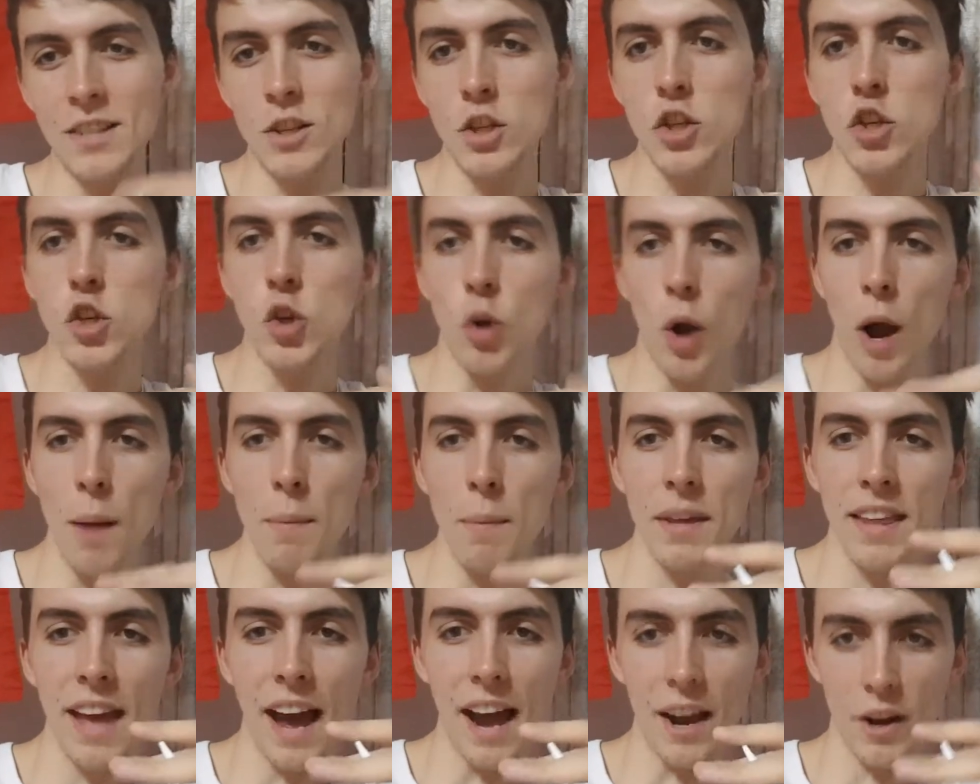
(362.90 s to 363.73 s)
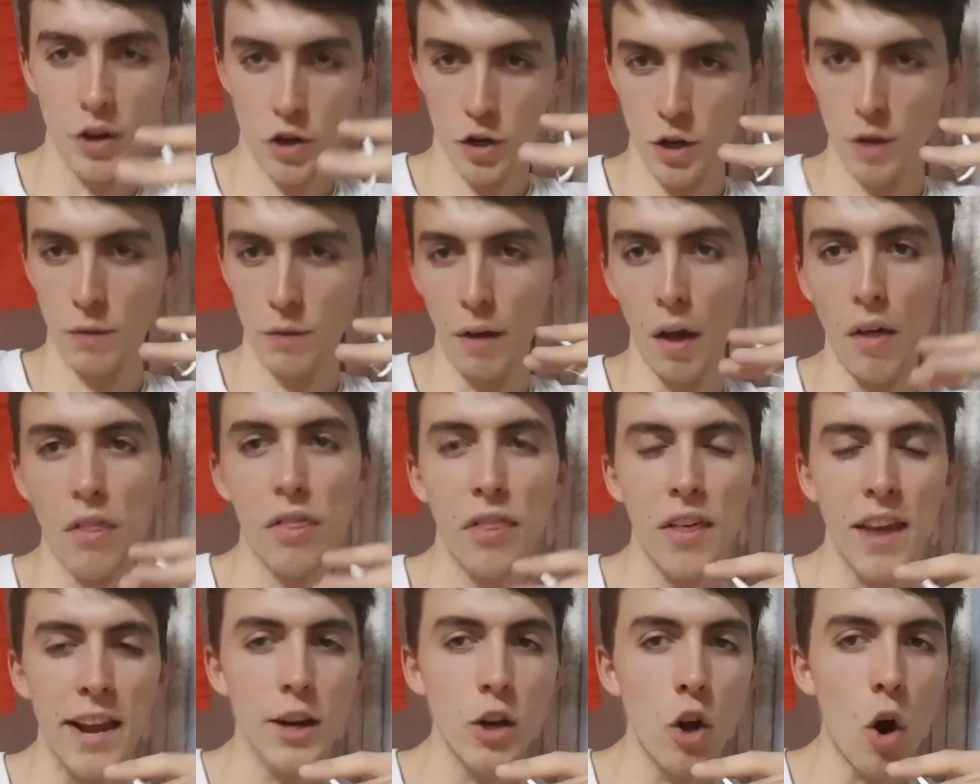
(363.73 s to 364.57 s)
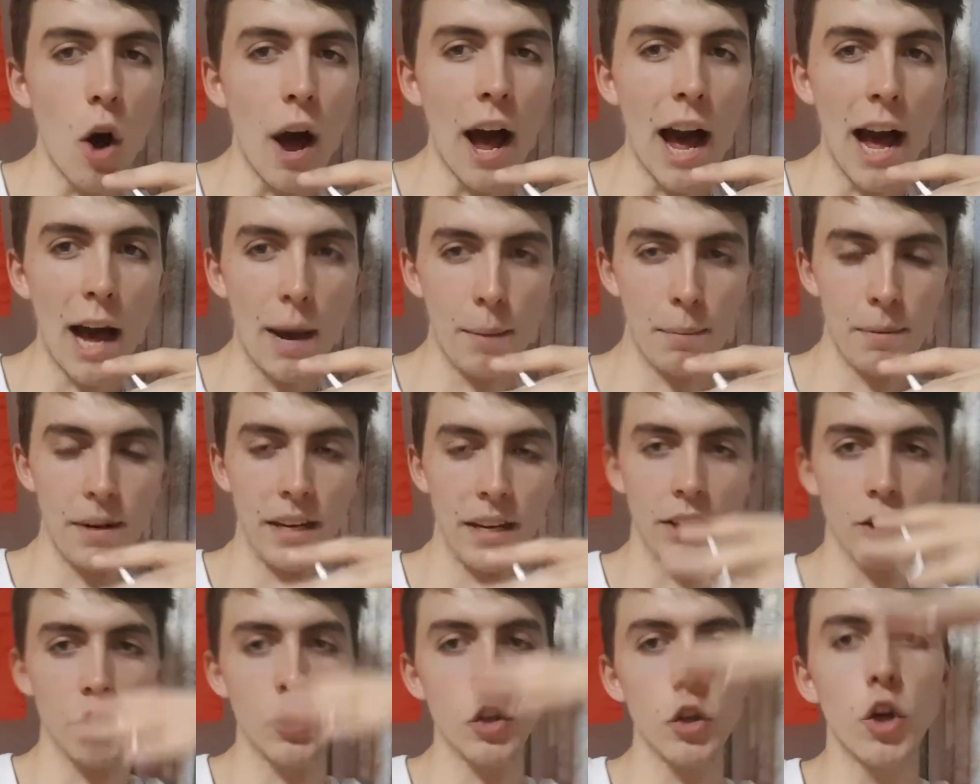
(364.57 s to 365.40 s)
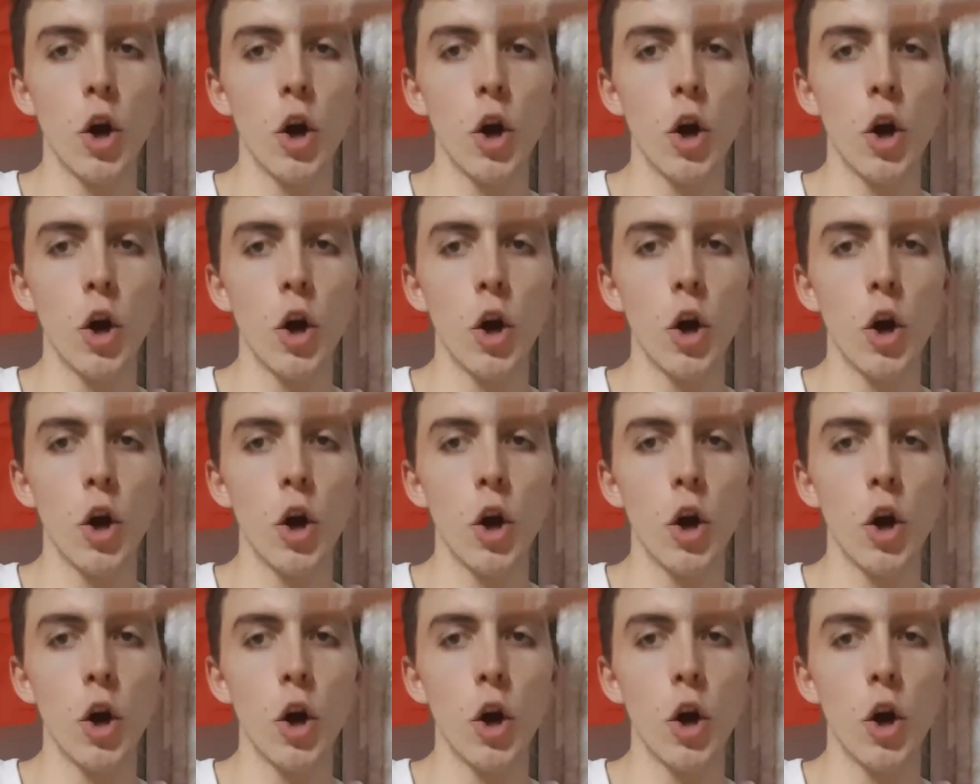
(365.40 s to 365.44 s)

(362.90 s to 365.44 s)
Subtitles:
happening to going to a level of happening.